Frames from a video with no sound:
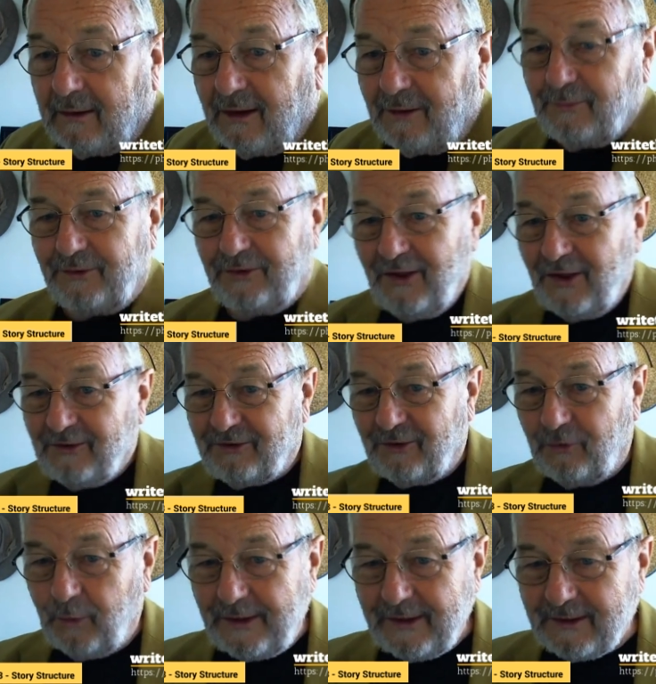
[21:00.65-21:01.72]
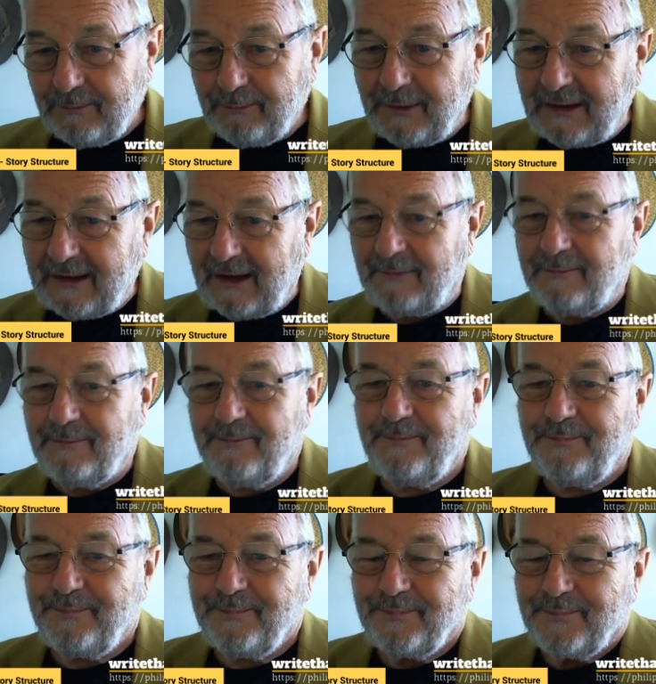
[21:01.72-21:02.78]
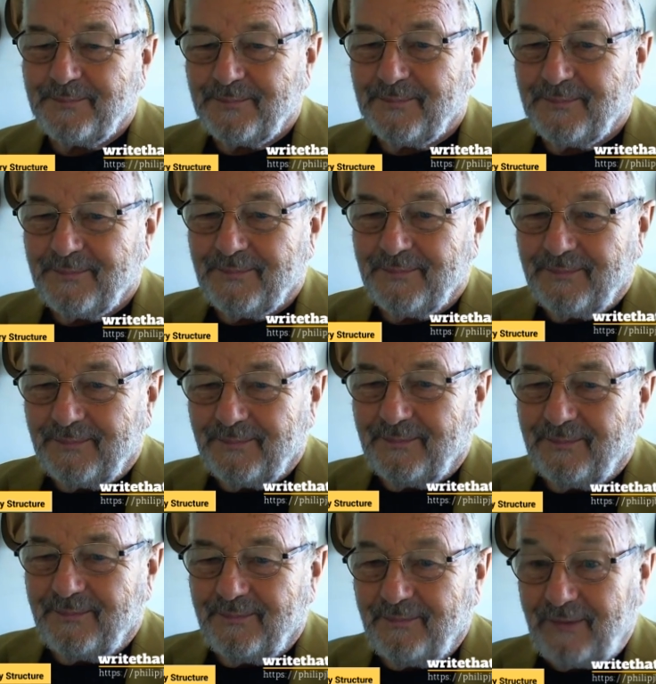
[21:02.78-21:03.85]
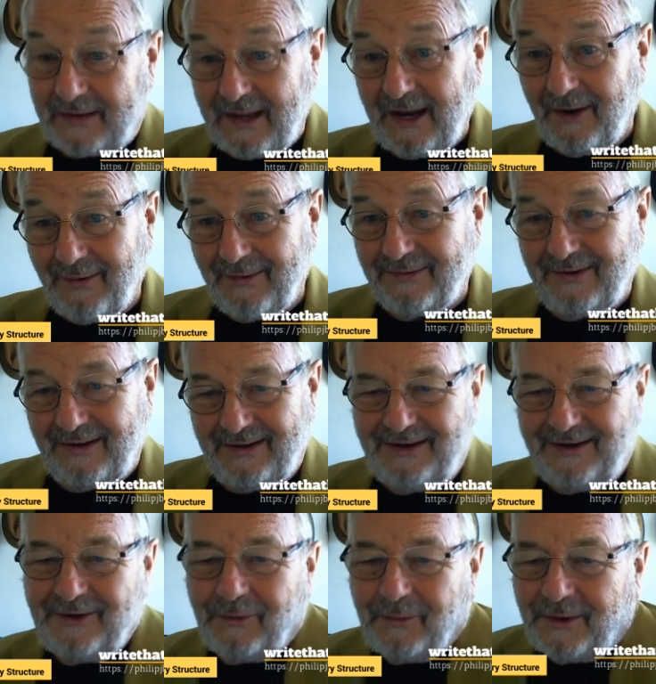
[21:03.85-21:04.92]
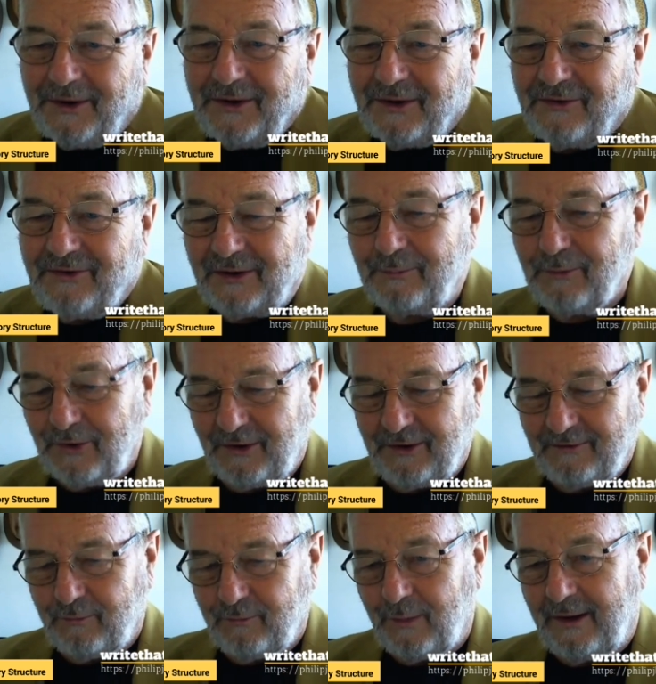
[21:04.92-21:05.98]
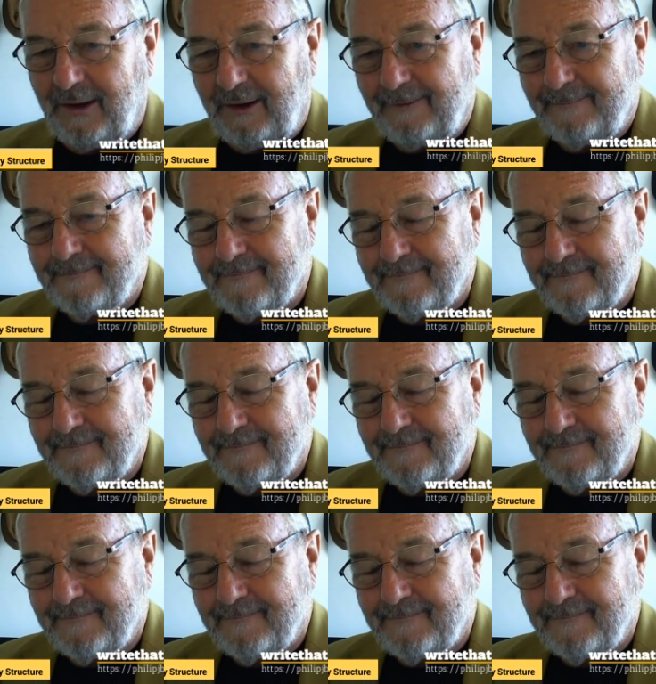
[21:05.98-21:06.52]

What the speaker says: And so we can become the character in some kind of way.